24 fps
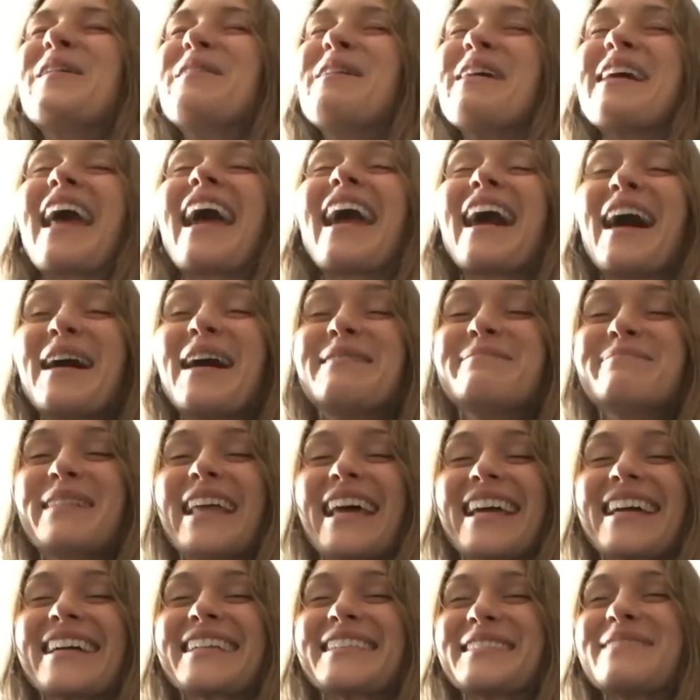what a
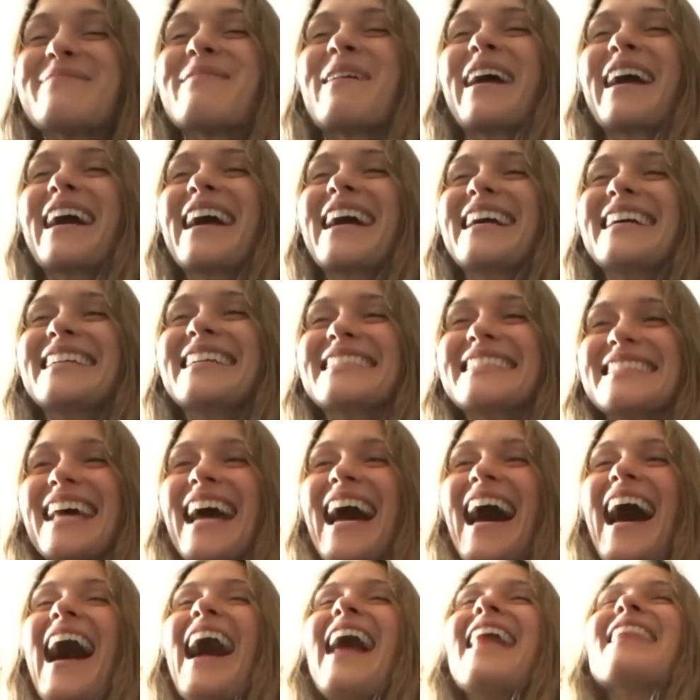humbling experience!
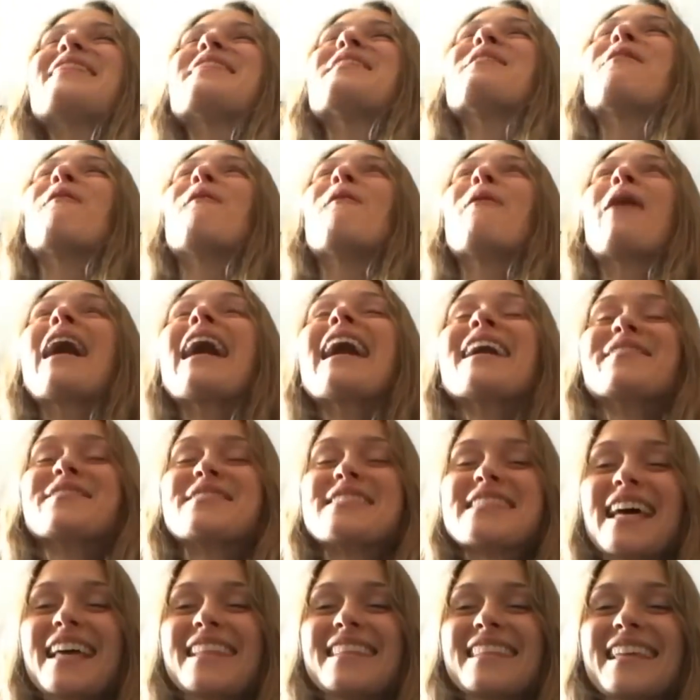the
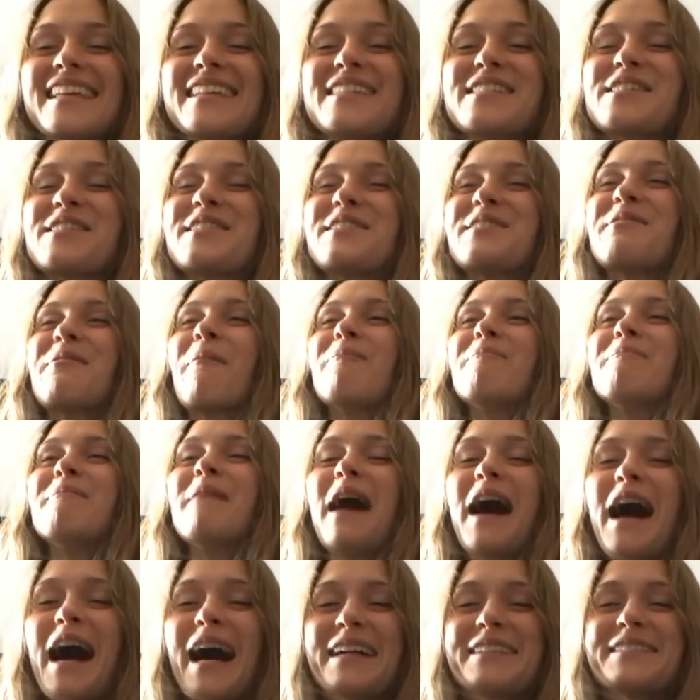waves that these two
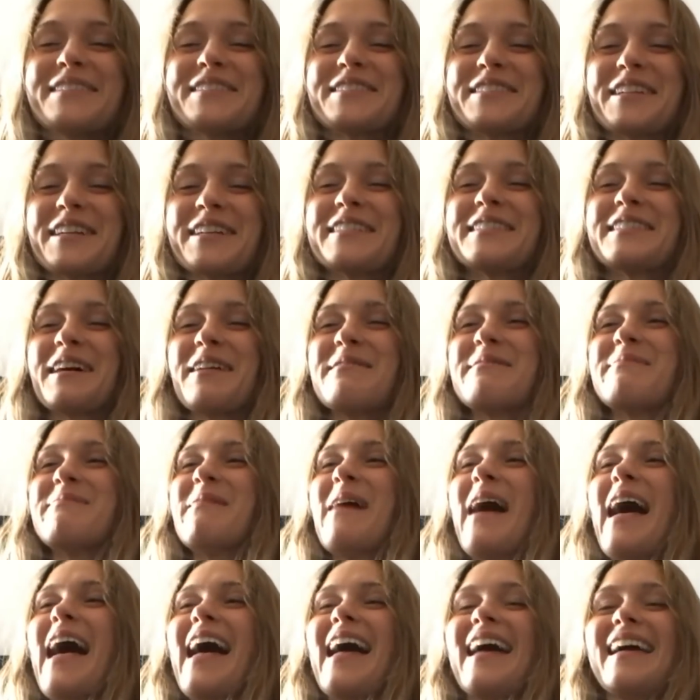monsters of
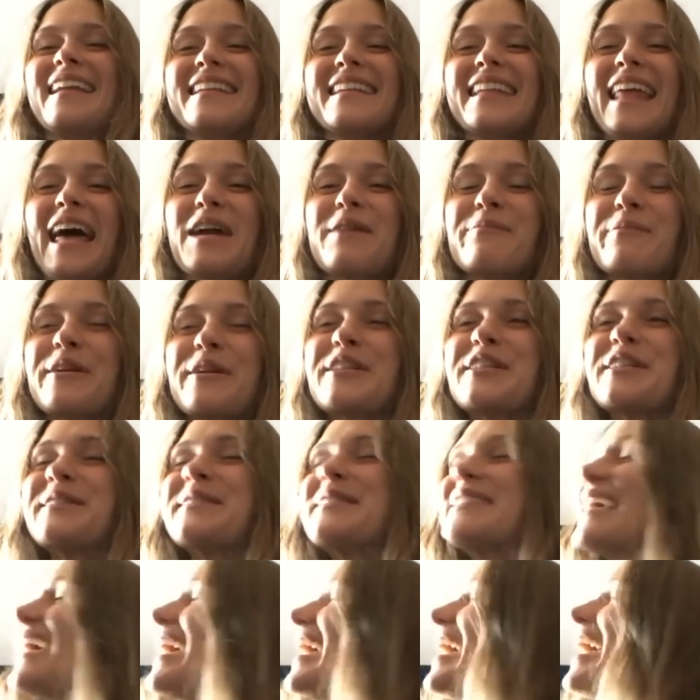men like
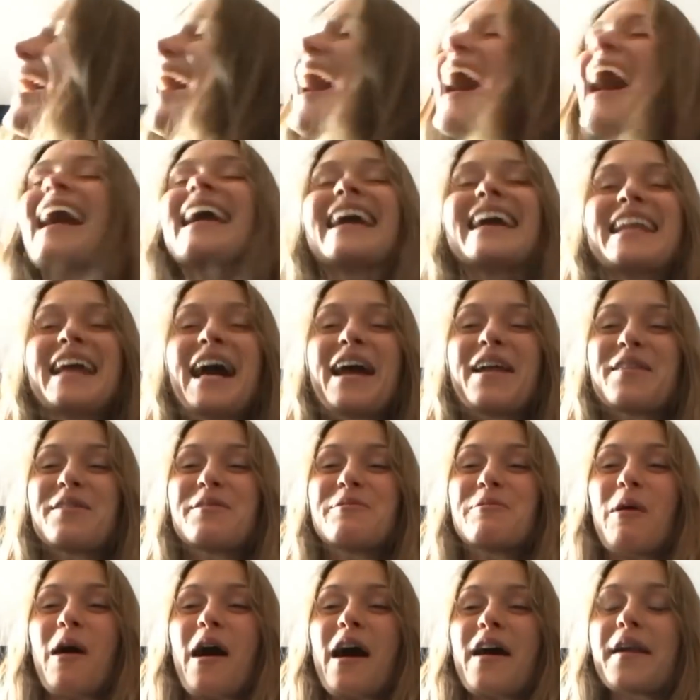produce. I get out of
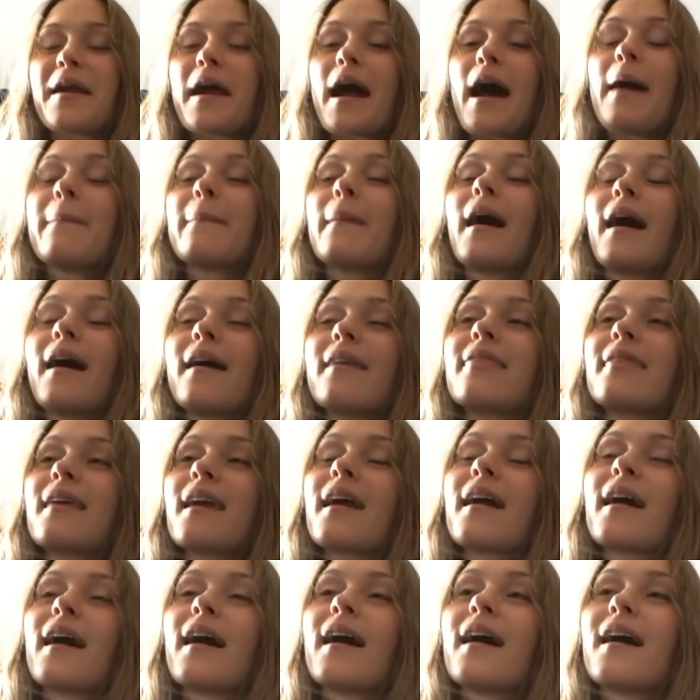the water. I'm. I
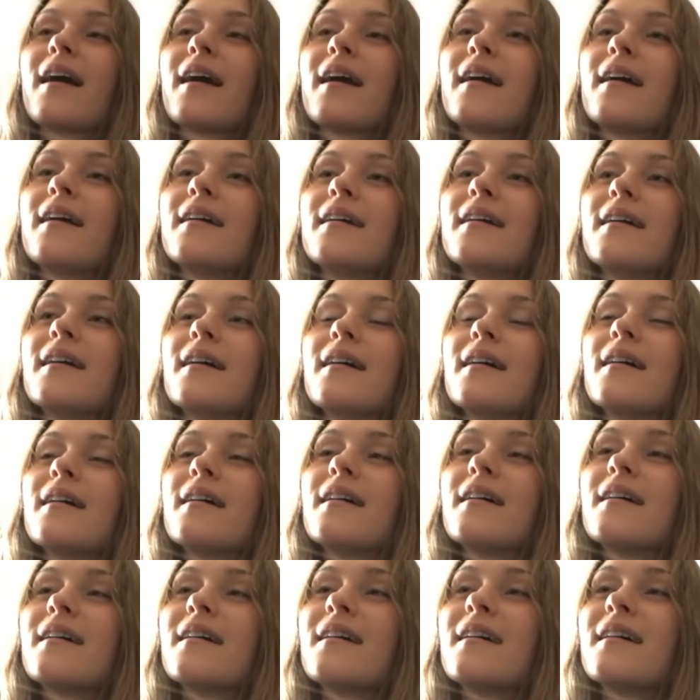think I.
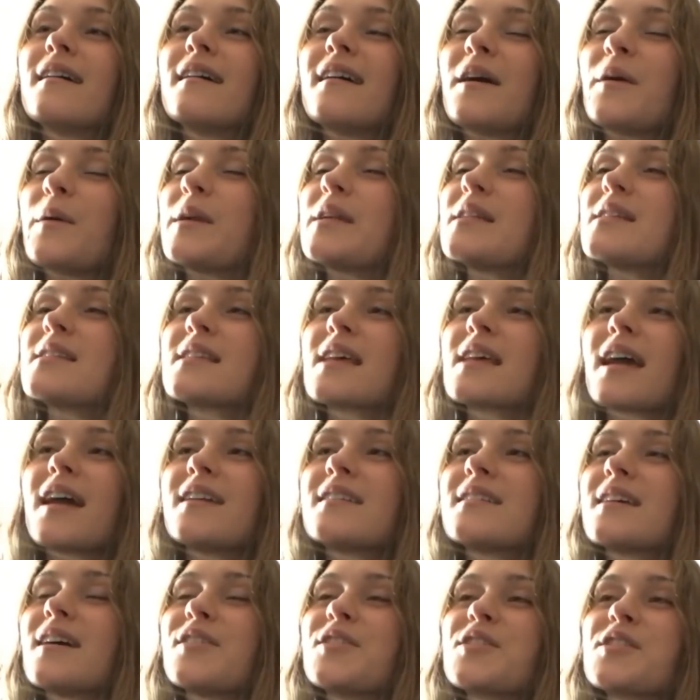I want to say I
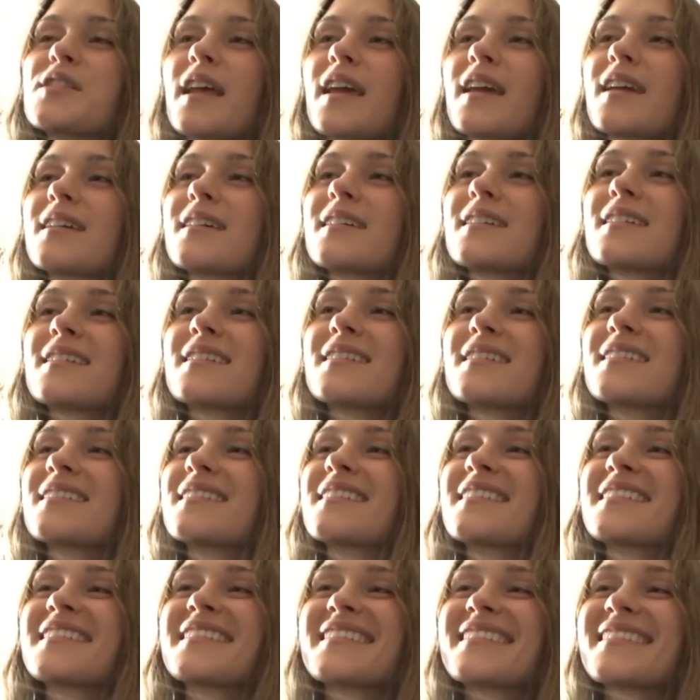touched like
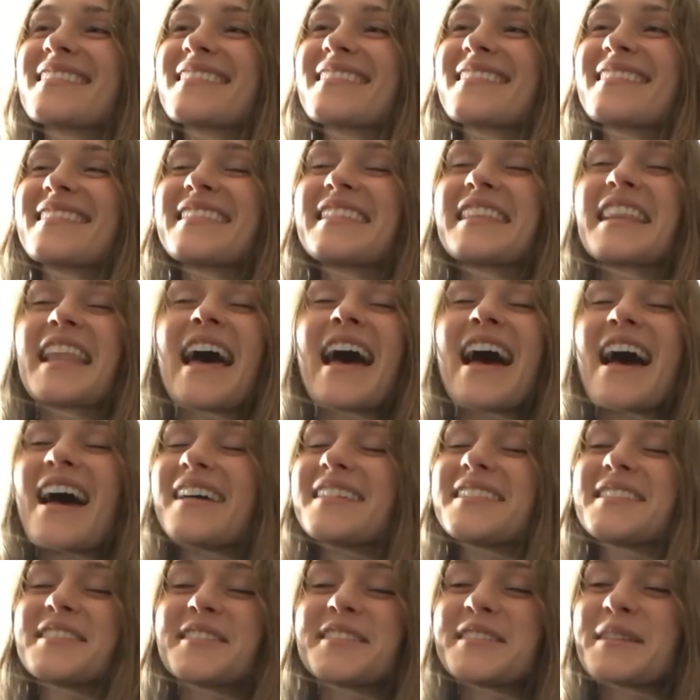
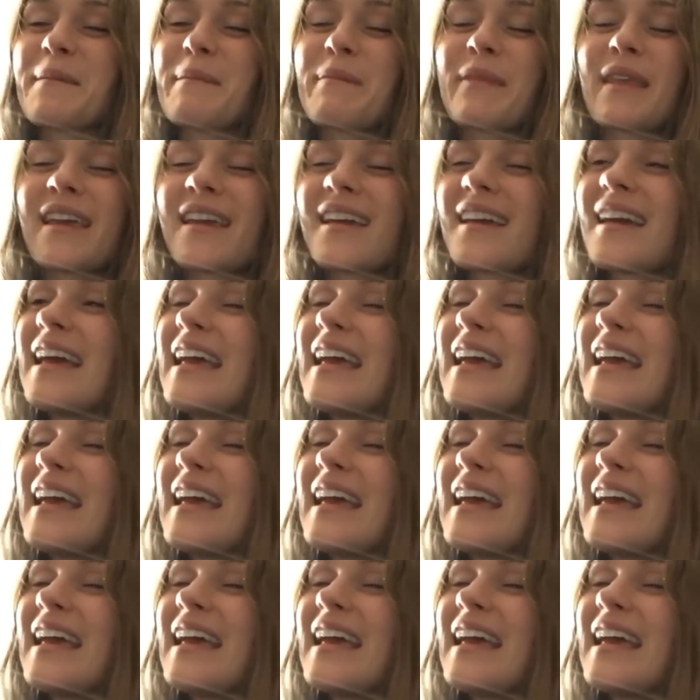last or something.